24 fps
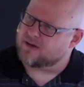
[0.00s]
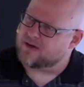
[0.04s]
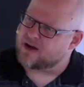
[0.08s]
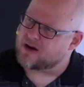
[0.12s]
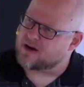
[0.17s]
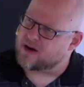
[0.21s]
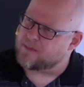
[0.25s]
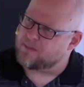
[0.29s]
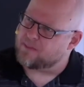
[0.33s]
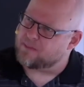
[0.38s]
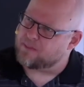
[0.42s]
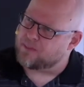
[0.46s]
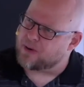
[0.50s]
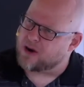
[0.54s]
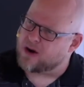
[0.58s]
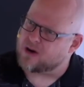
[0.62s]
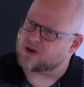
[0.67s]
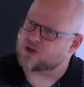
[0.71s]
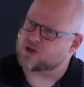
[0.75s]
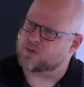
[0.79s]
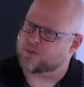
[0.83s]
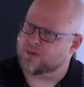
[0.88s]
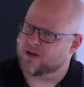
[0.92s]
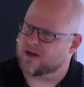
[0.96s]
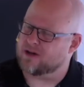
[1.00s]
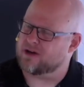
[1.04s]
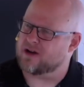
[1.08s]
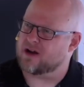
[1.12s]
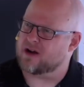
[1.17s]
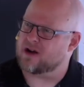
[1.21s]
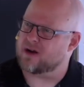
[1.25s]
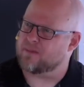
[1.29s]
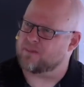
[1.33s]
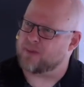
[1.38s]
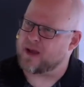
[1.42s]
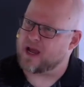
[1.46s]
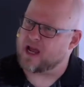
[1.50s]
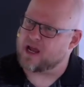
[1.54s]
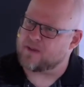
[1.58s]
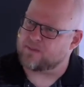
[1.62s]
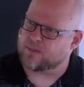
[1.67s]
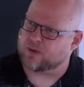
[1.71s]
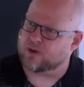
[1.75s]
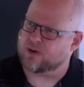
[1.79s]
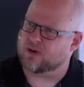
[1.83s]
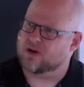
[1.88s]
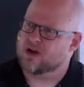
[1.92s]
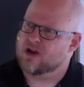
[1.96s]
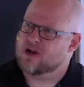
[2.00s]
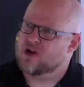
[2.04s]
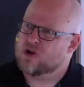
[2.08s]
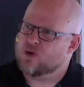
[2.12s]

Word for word: not on parchment, not on paper,